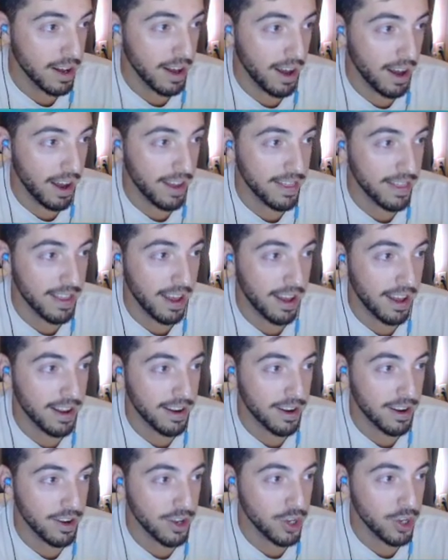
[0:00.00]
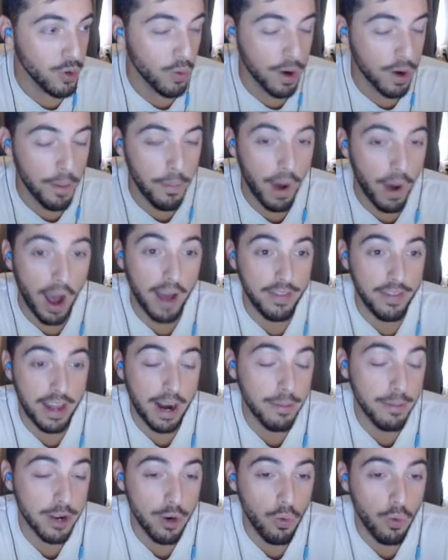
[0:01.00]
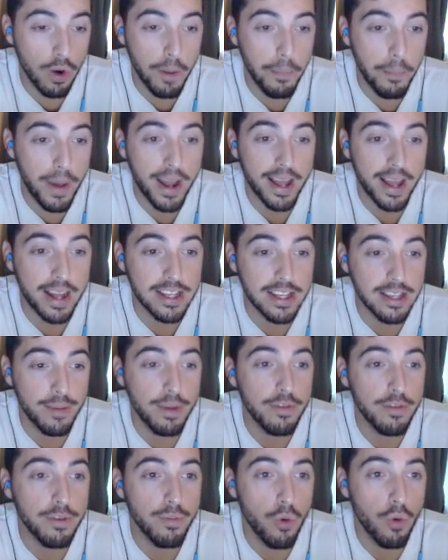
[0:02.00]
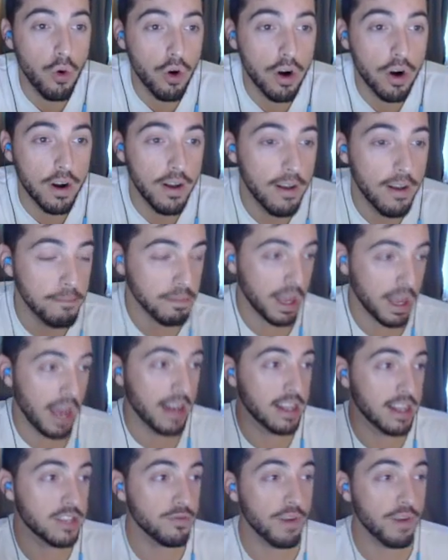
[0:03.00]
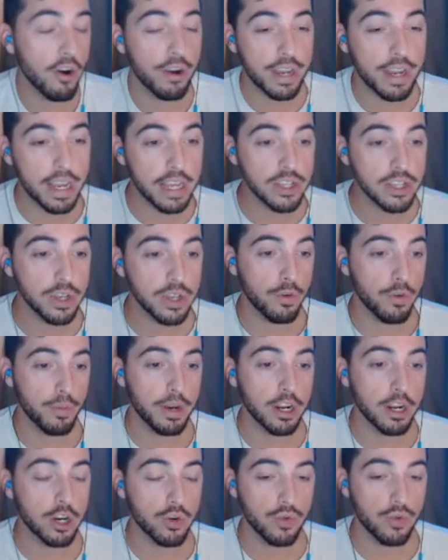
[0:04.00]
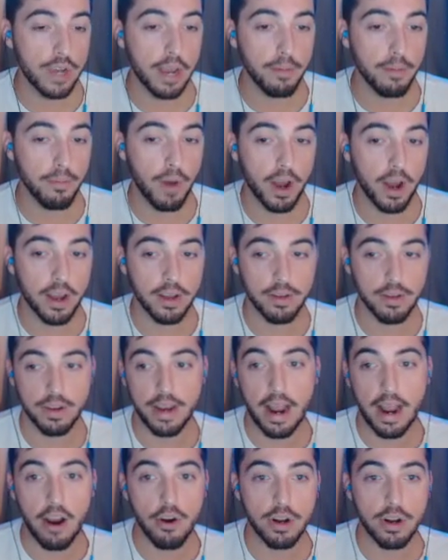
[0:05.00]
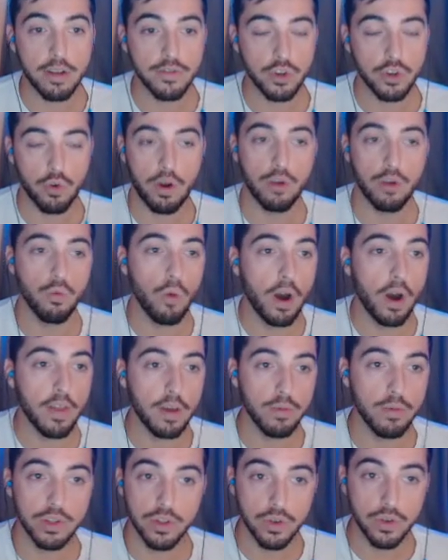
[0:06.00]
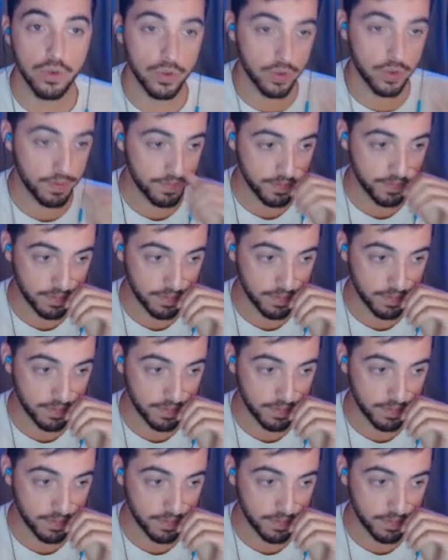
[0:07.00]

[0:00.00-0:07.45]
And then you want to, then I'm going to want to bet against them even more. And it's very easy for me to create my narratives around why they would lose.